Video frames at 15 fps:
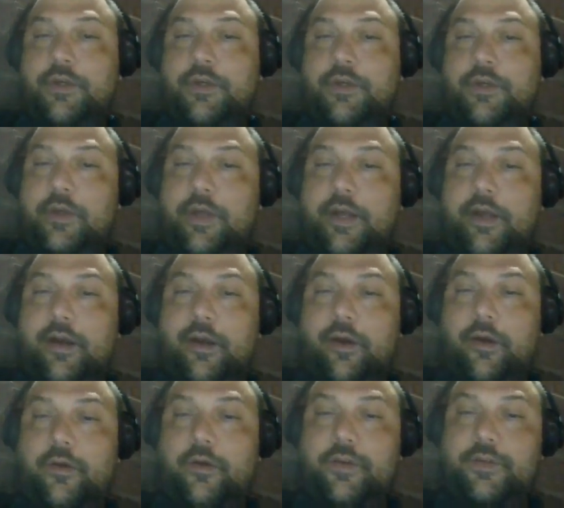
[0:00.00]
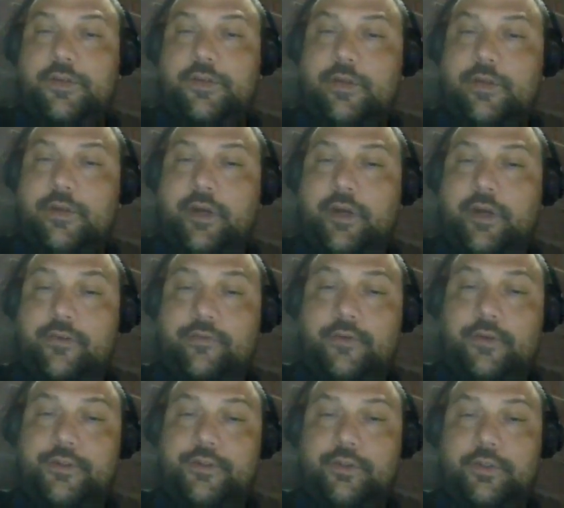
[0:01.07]
AI art is a
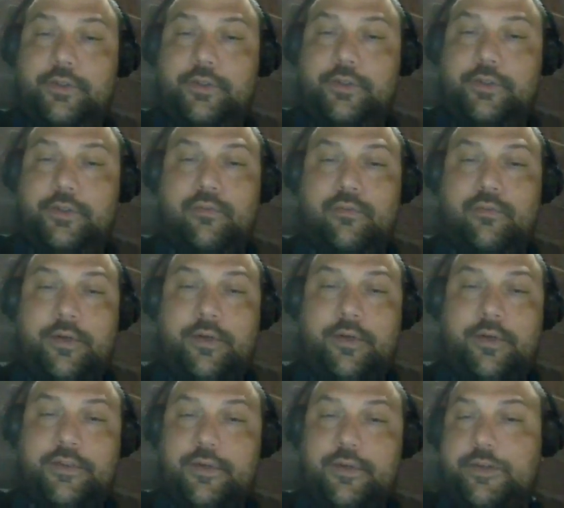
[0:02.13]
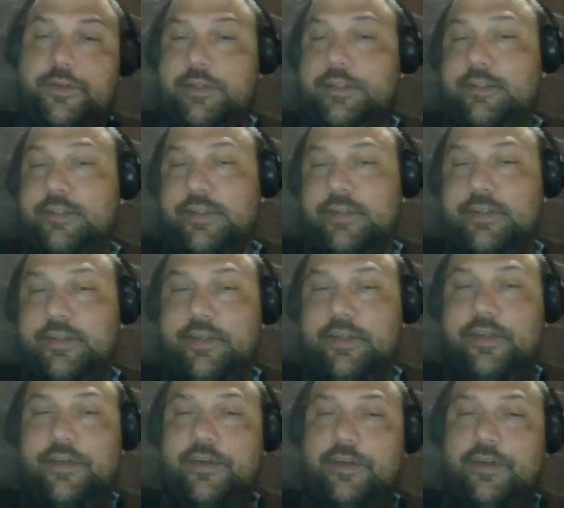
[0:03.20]
controversial word. You can search this on